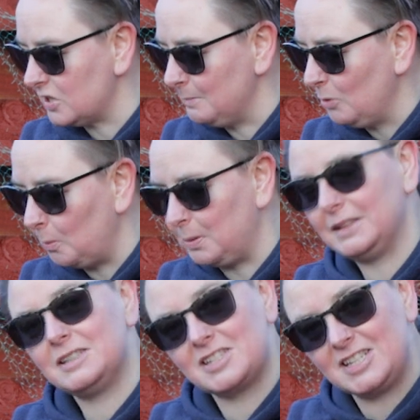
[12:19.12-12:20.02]
as I'm not
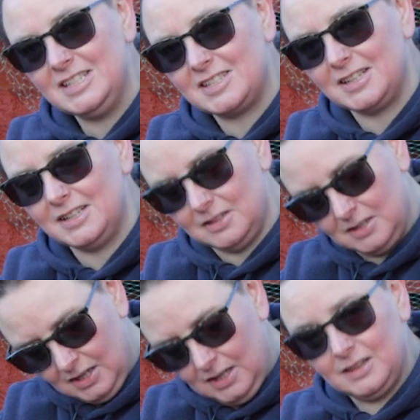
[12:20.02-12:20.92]
planting seeds in it,
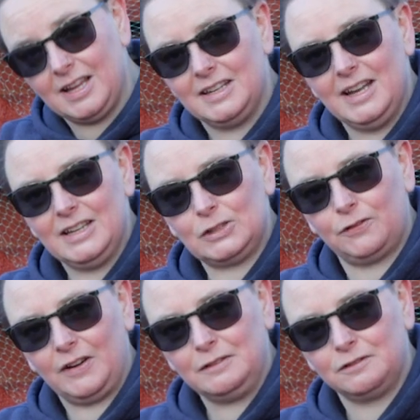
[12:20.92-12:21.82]
then it's
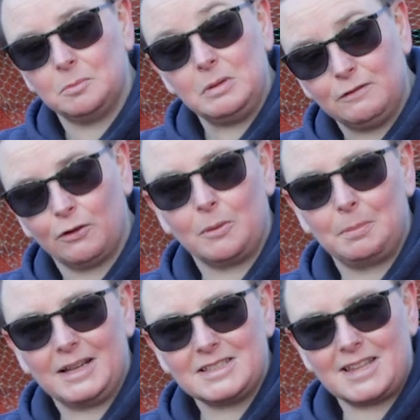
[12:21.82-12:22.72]
fine for me for the
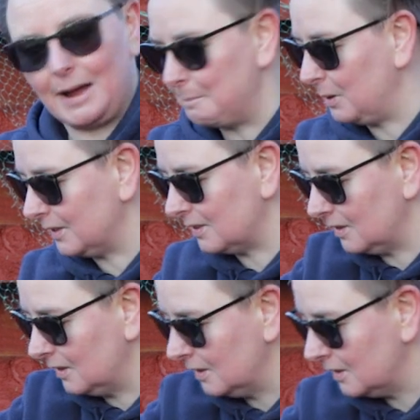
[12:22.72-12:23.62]
plants that I'm planting.